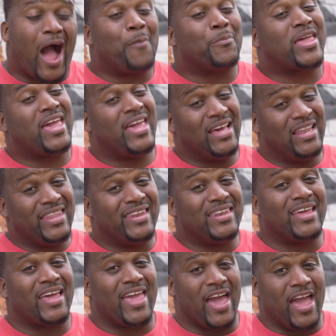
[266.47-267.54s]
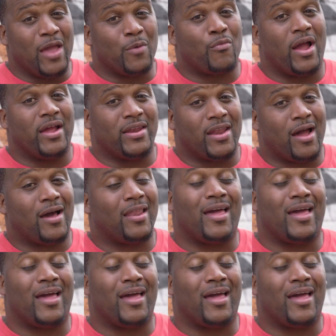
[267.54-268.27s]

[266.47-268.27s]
I'm killing the game right now.